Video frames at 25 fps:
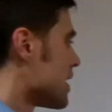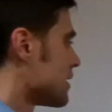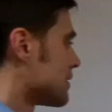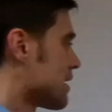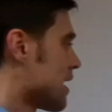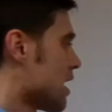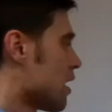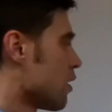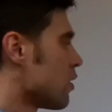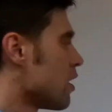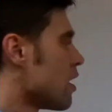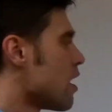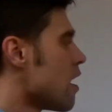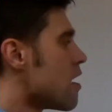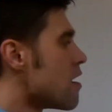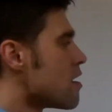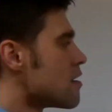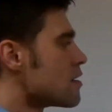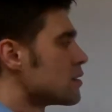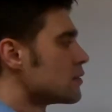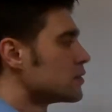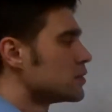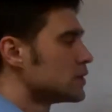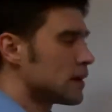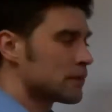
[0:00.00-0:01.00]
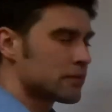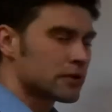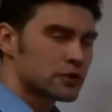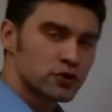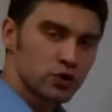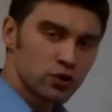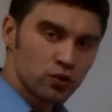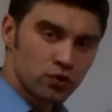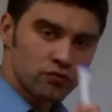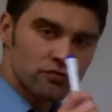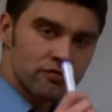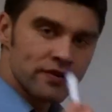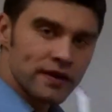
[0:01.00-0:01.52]
Now, number
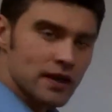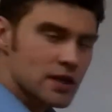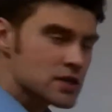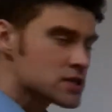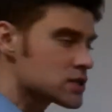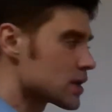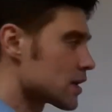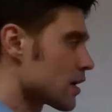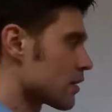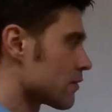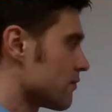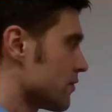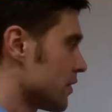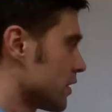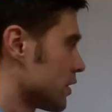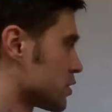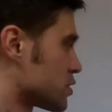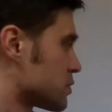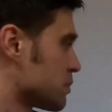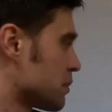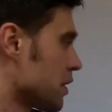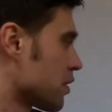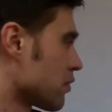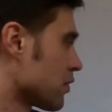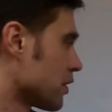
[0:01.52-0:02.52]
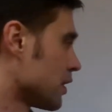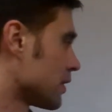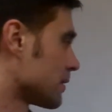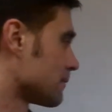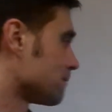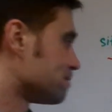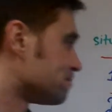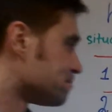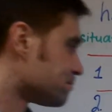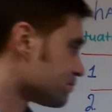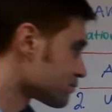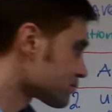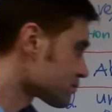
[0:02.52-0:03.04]
two, finished and unfinished period.